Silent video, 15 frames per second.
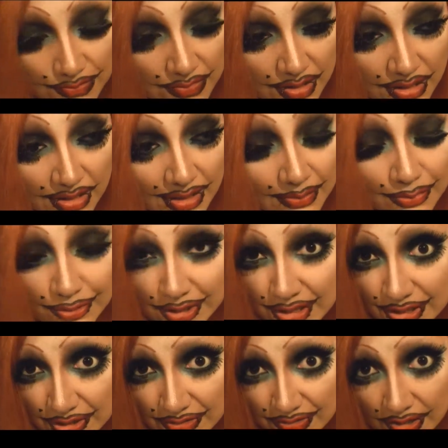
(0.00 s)
and I'm pretty
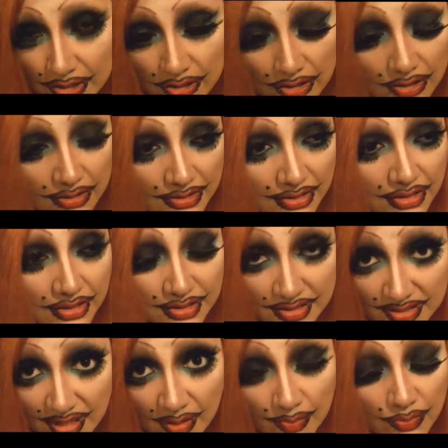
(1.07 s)
sure there are
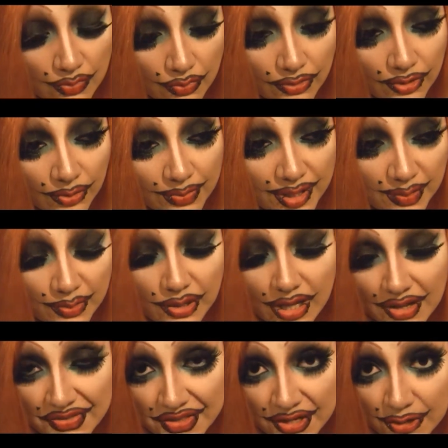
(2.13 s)
some real people
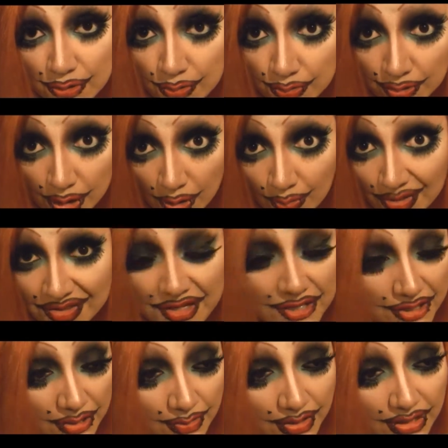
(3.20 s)
out there who know what they're
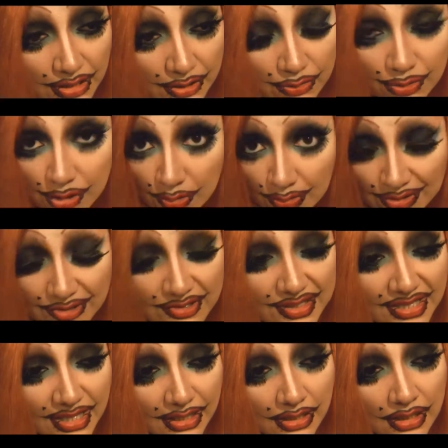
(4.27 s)
doing and who know what they're
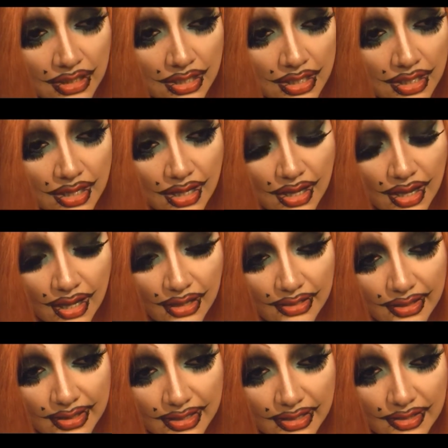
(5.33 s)
saying. I
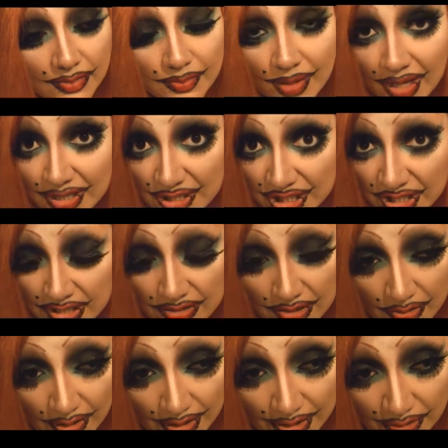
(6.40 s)
like magic,
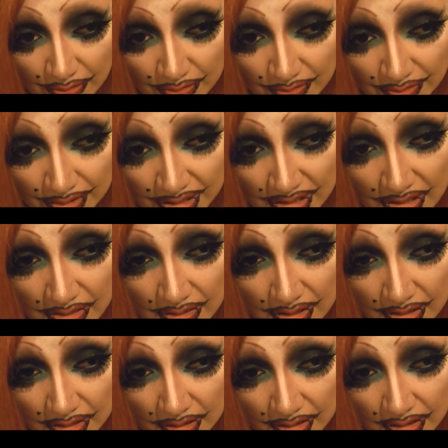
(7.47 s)
though I don't really
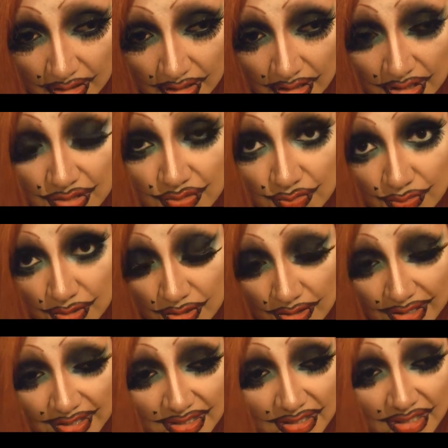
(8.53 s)
think it's real.
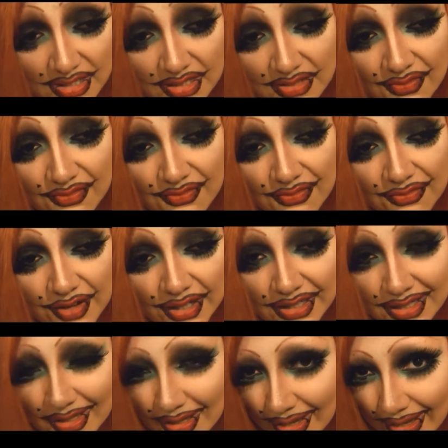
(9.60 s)
It's a
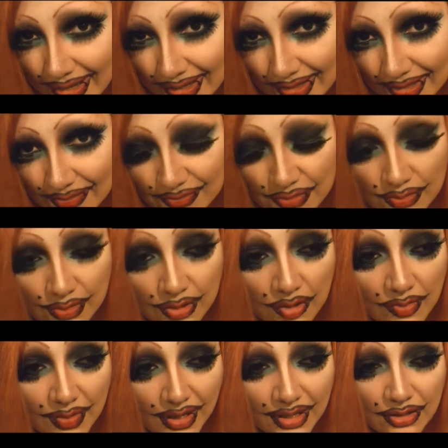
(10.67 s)
fun gag, if you
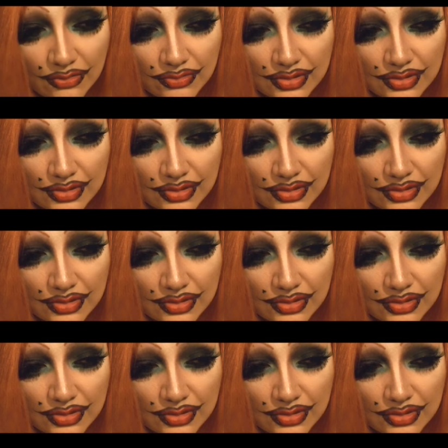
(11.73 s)
will, but